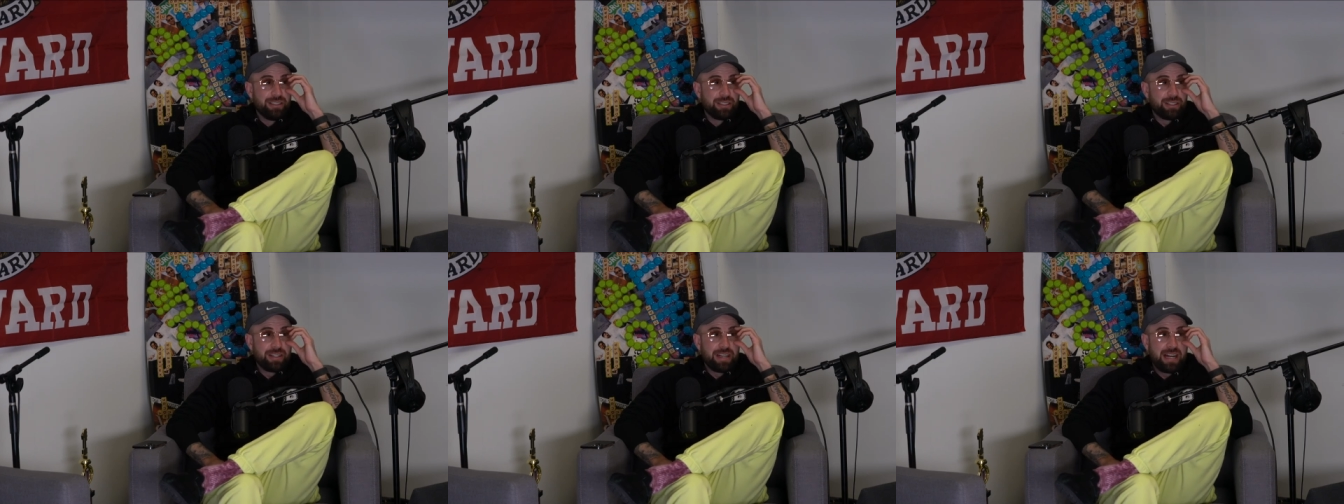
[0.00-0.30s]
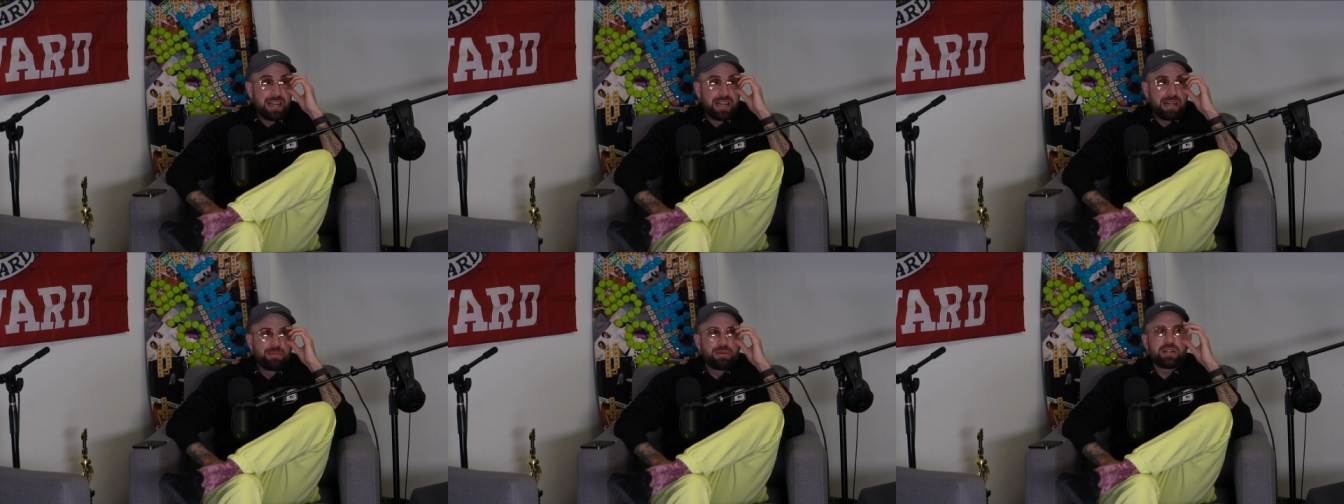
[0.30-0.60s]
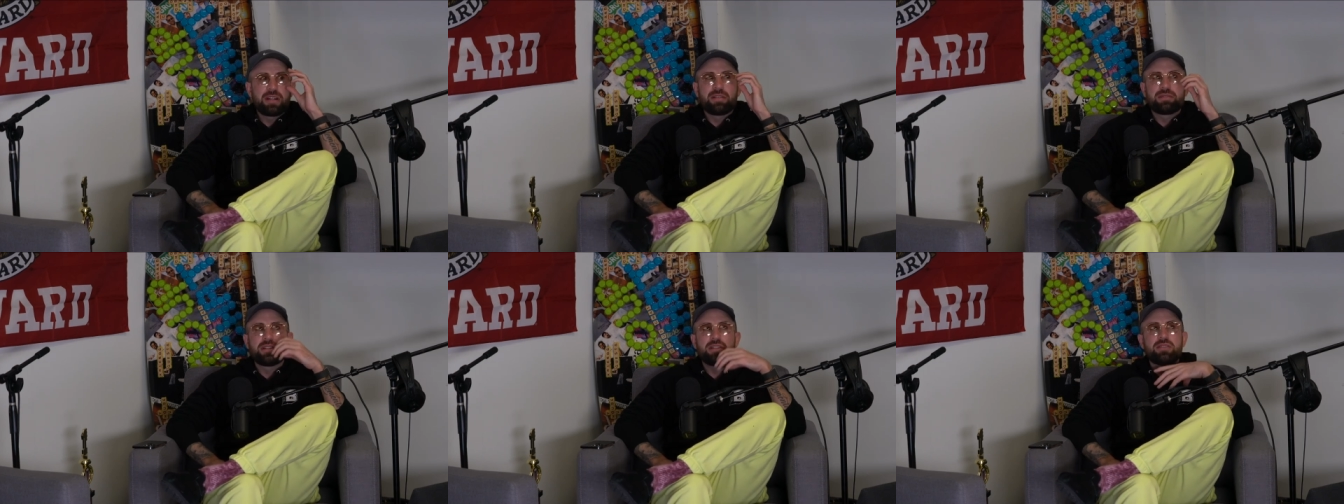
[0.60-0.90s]
learn how to,
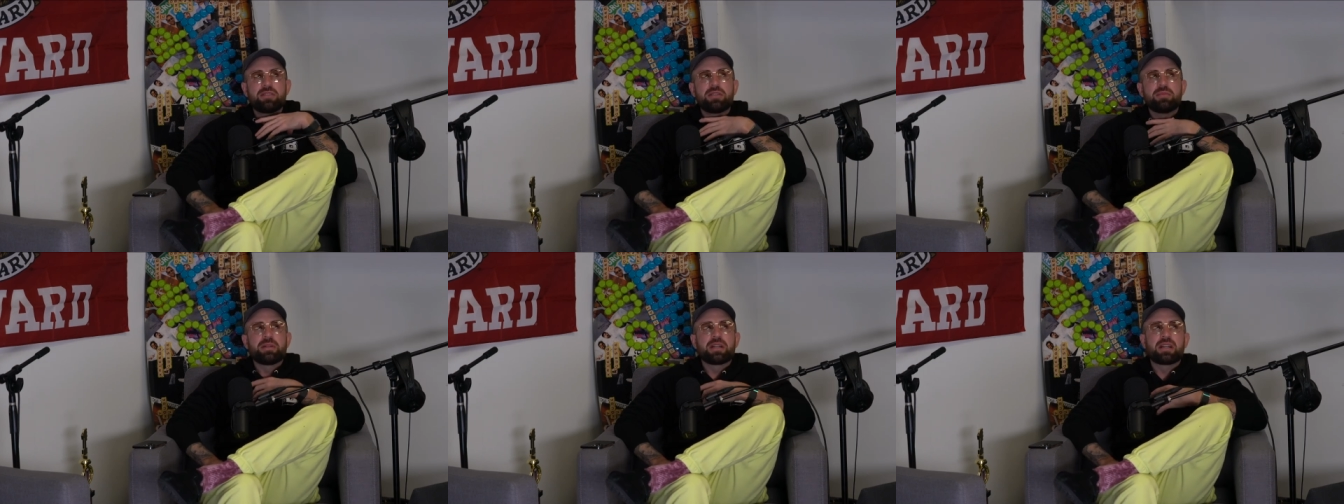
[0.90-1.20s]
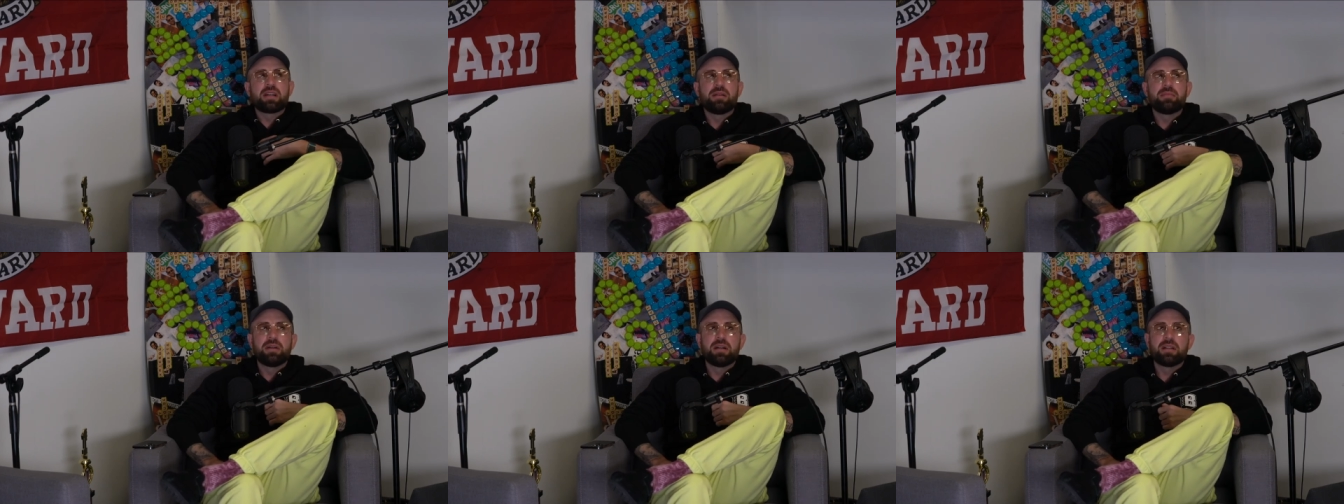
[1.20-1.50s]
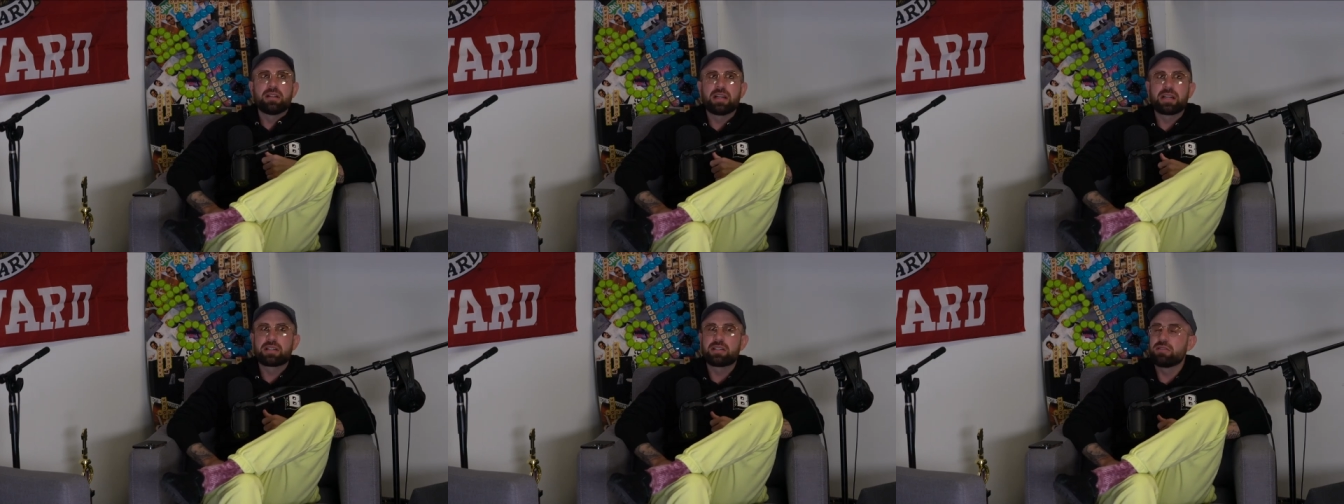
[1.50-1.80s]
what do you have to do to become
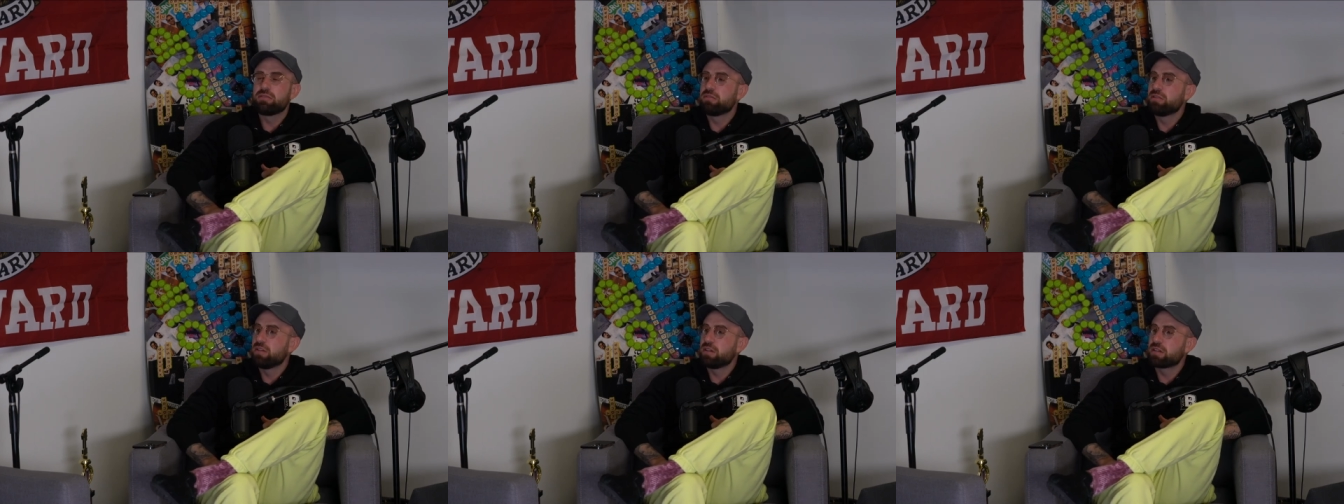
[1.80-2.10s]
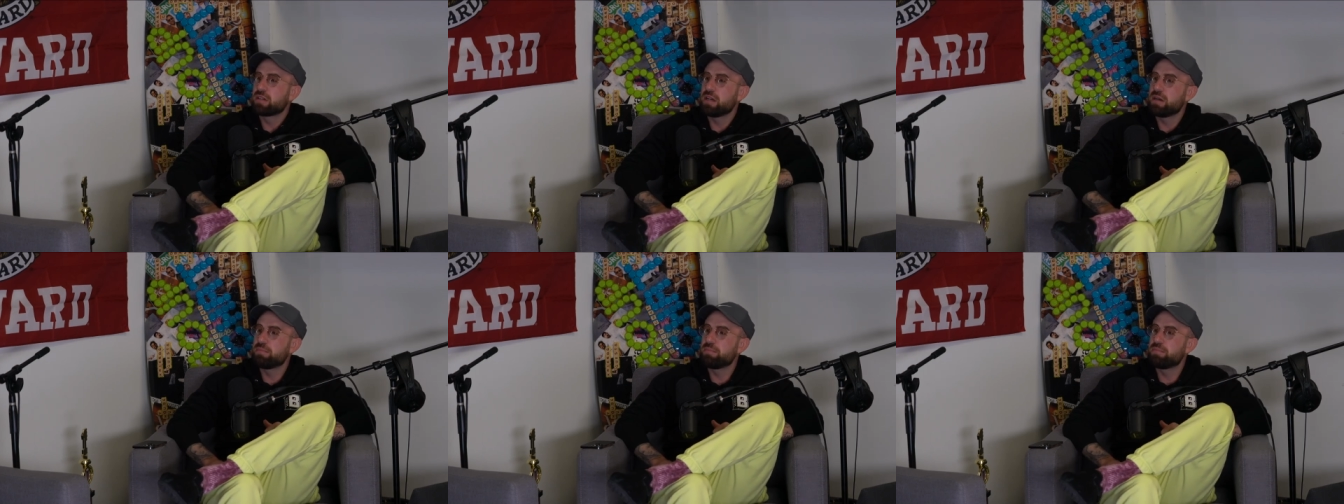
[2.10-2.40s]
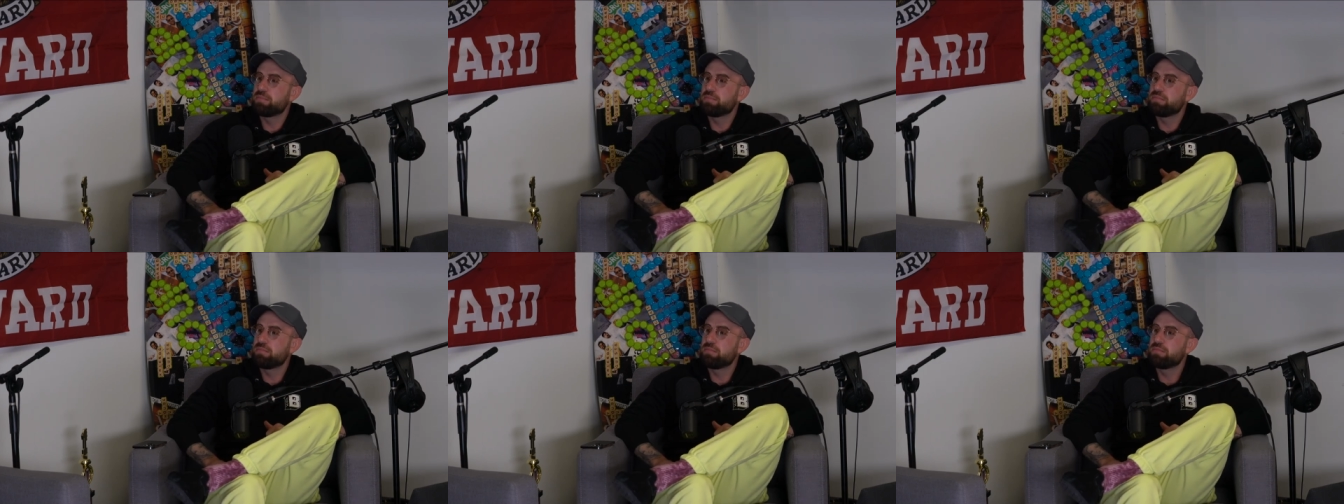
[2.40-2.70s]
a, like, do you look
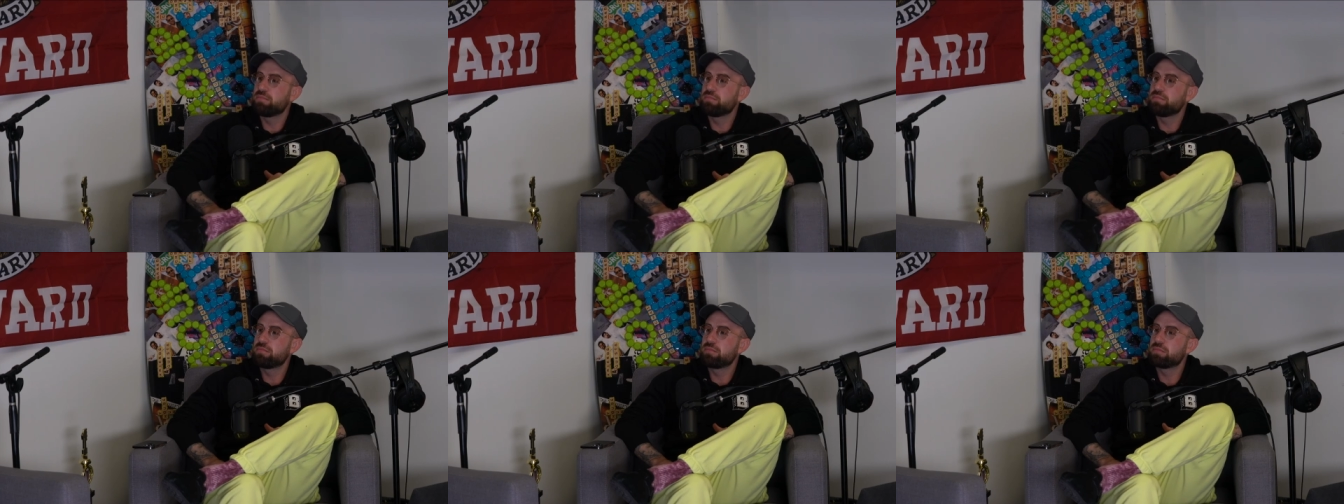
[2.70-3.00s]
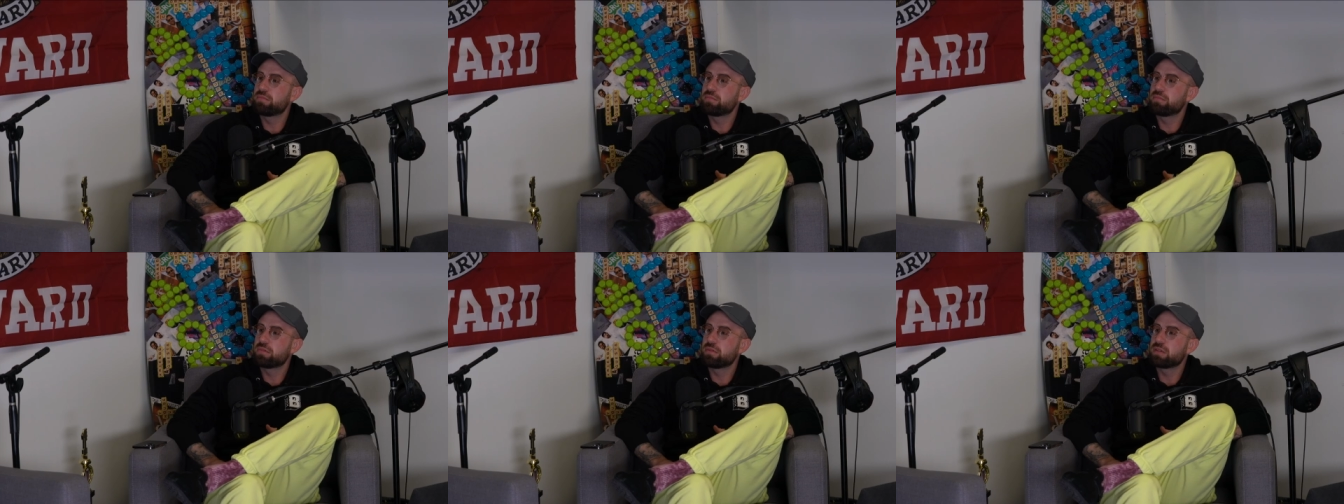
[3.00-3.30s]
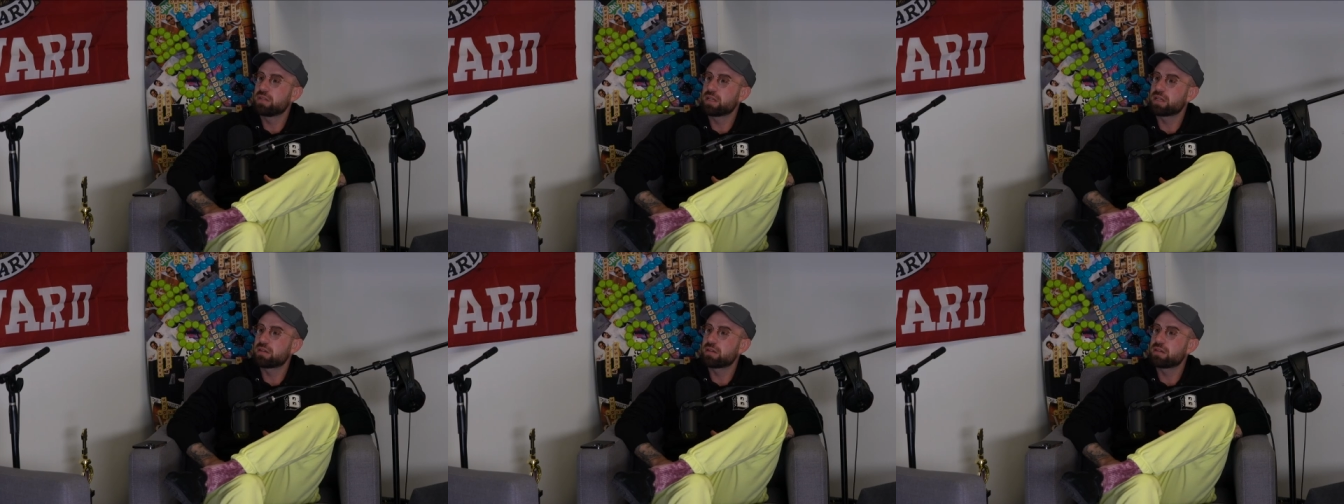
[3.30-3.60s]
up?
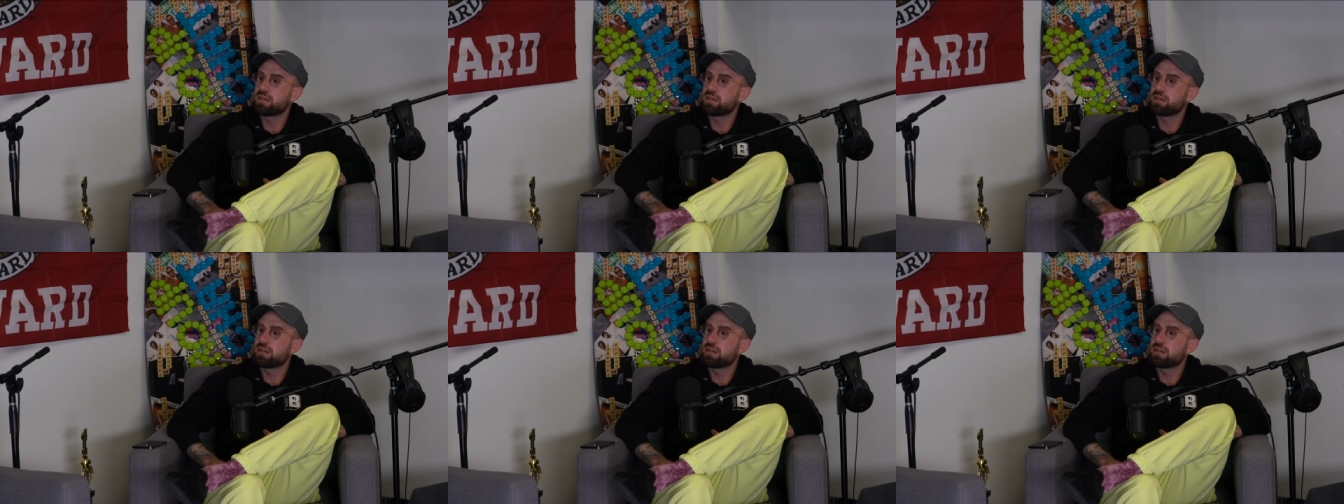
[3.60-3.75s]
Like, yeah.